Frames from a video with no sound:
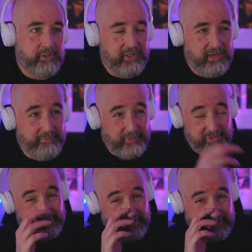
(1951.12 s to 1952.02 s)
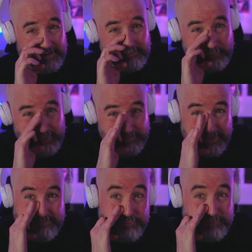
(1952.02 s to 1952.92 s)
I don't know if I could have done that with all them
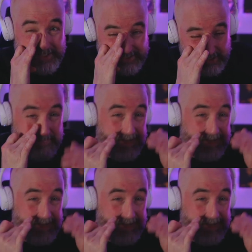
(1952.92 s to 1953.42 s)
bumblebees though,